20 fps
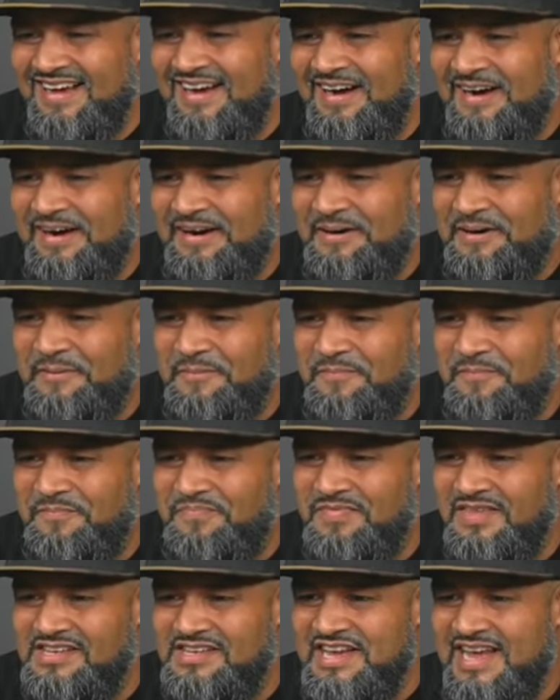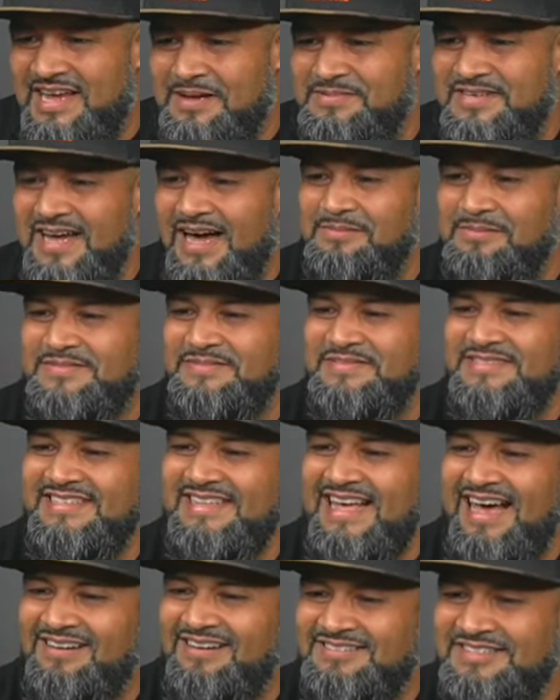Um, Jacob Thompson's
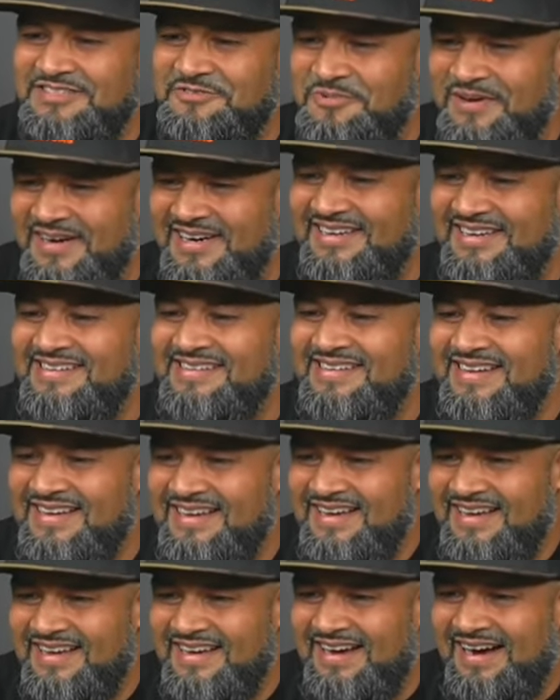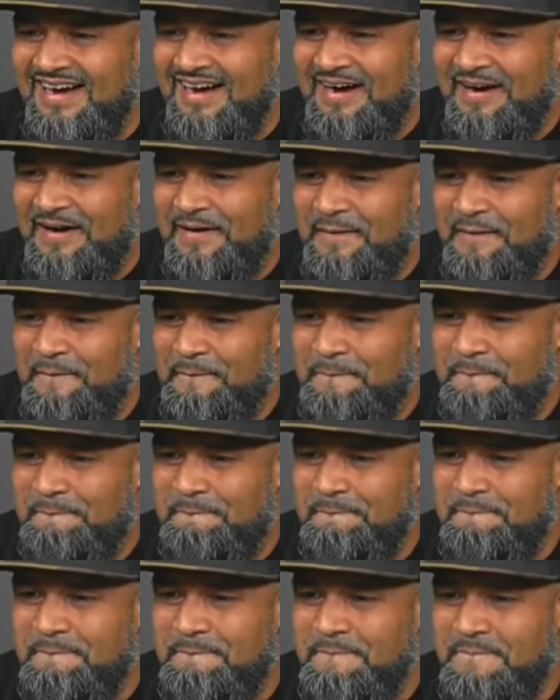in the house as well.
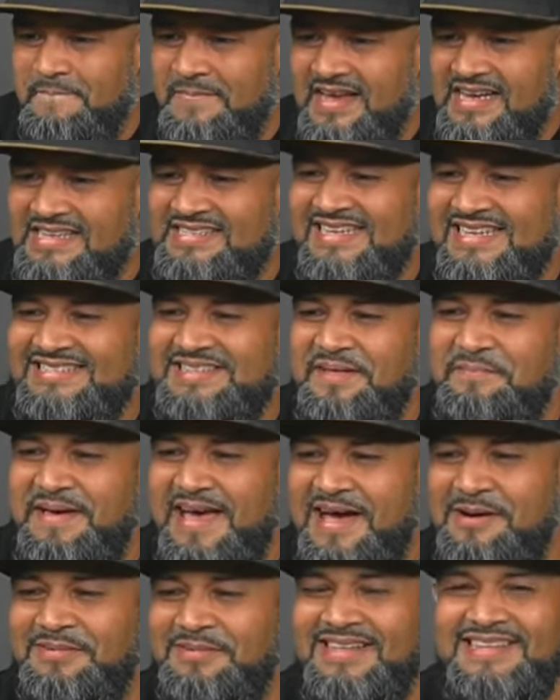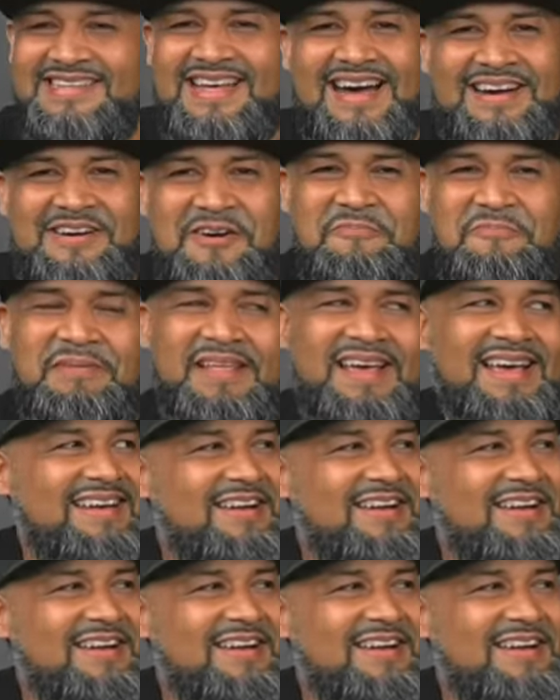Um, he says the man with the taco plan.